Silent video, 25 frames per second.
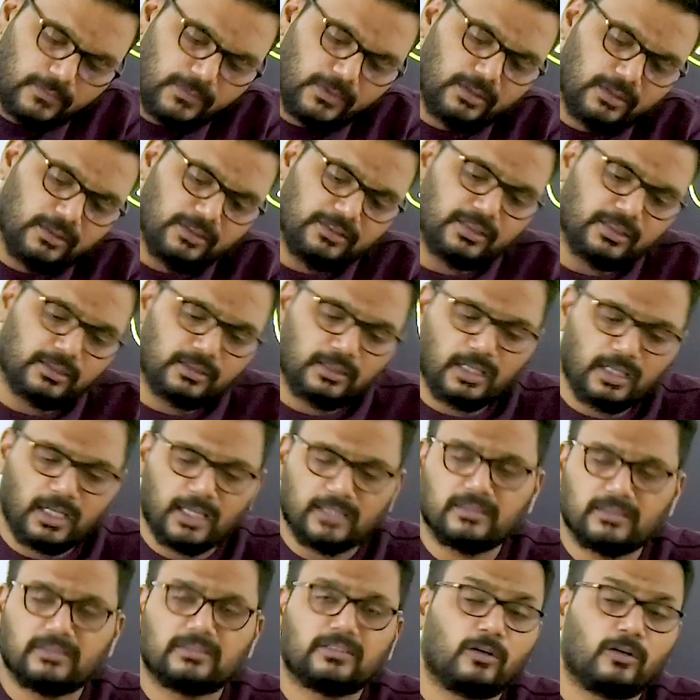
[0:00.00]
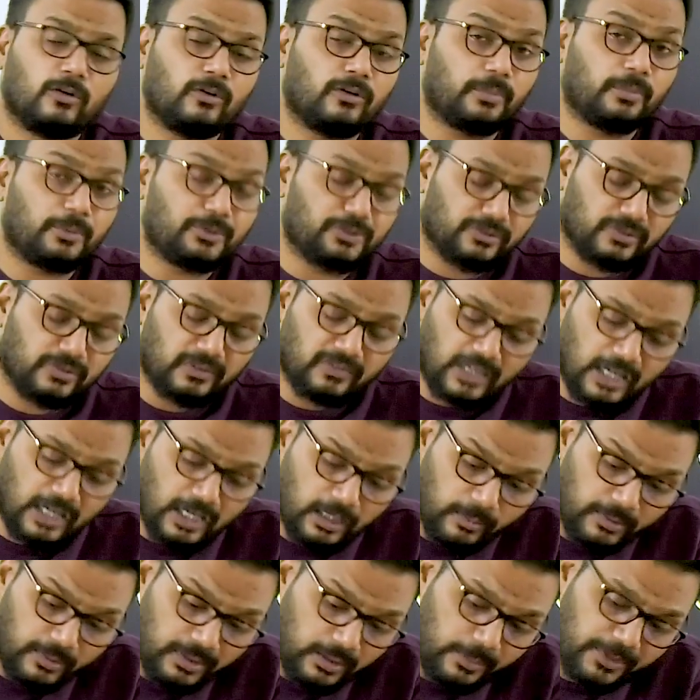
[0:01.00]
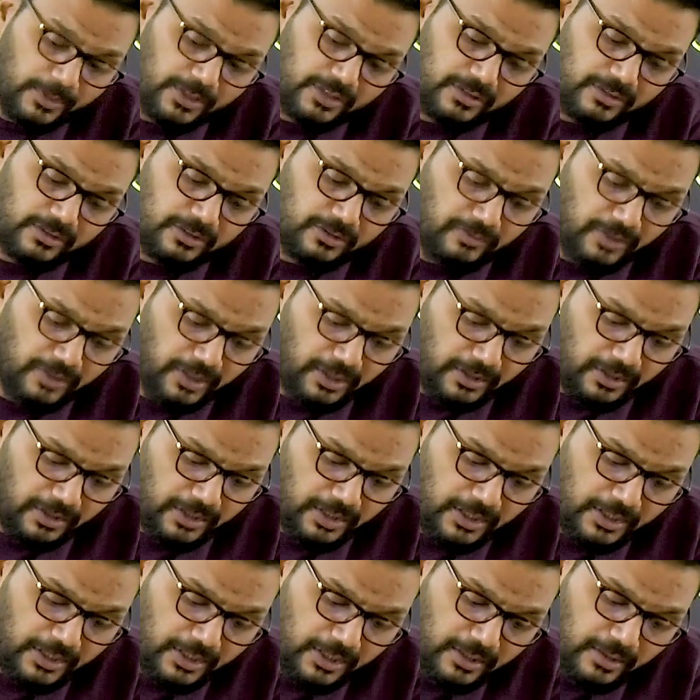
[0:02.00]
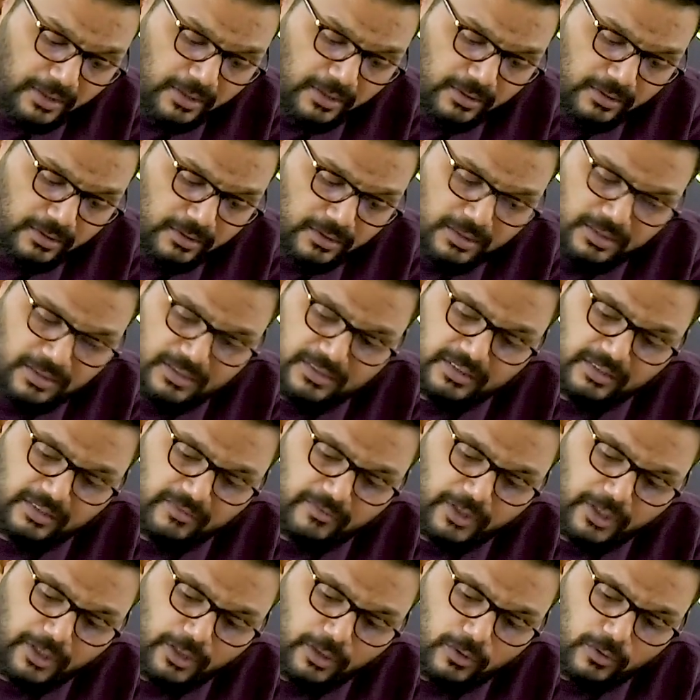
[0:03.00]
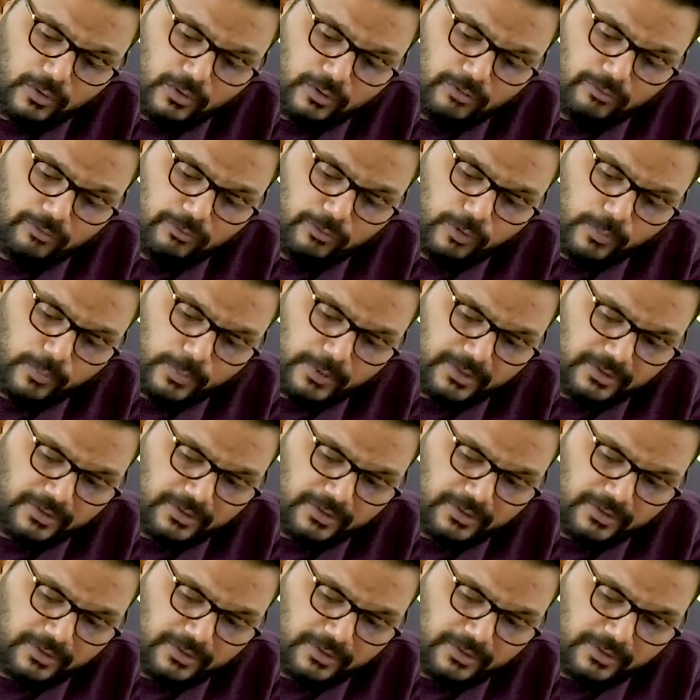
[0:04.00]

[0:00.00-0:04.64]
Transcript: These are the largest contributions of carbon emissions, where India is somewhere around 4%.